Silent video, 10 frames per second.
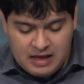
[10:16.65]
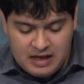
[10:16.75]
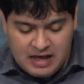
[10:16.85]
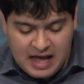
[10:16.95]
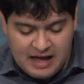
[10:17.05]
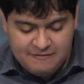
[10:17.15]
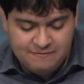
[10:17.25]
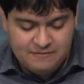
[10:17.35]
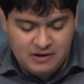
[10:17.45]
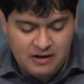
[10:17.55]
Half
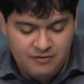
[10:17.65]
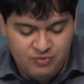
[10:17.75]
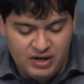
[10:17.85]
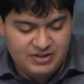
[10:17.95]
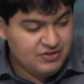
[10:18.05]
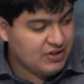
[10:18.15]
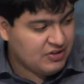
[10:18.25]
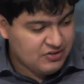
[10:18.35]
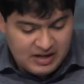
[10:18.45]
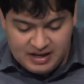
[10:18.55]
of one's
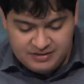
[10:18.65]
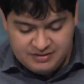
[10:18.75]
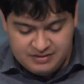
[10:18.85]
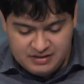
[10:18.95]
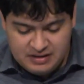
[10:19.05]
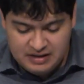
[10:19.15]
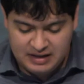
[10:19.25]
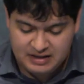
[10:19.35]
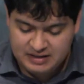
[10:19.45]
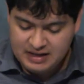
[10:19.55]
success
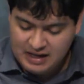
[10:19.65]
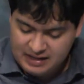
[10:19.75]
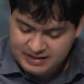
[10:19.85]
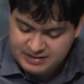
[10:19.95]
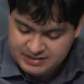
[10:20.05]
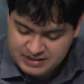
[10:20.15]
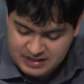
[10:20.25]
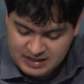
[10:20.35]
in college